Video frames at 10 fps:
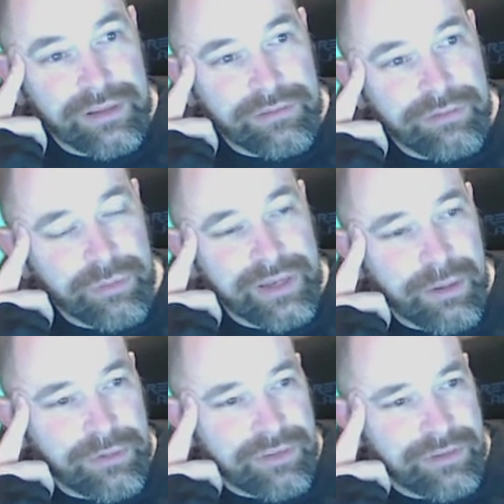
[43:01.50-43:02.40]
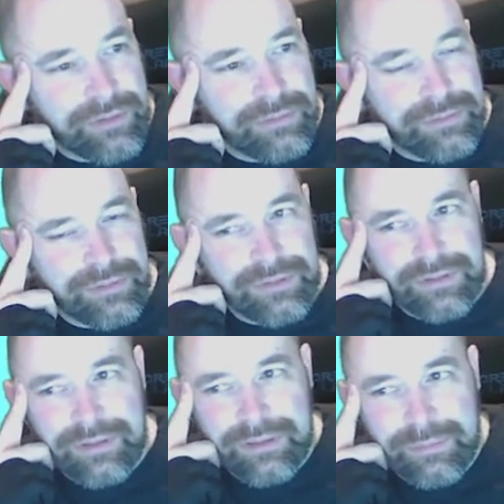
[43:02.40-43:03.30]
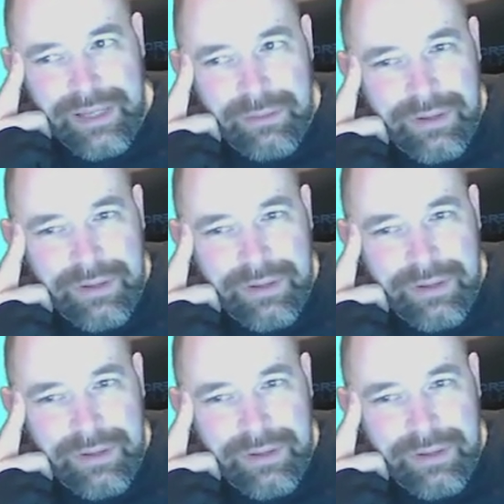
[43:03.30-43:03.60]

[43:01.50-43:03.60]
So we're now